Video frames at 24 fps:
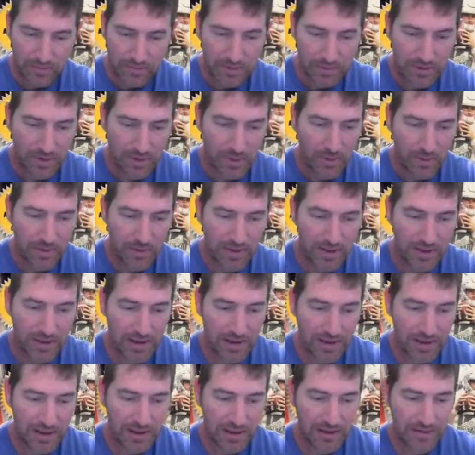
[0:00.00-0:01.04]
Go in the
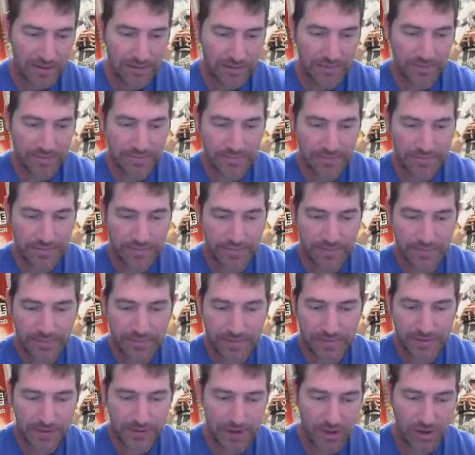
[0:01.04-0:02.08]

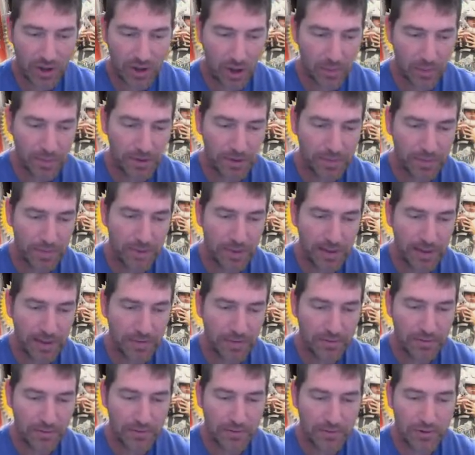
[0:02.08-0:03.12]
garbage pile.
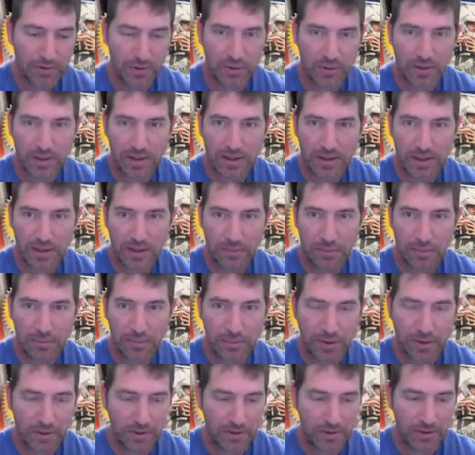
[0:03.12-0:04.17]
We'll do the
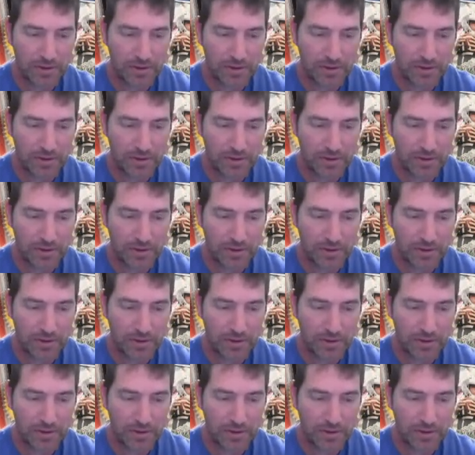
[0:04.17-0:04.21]
premiere.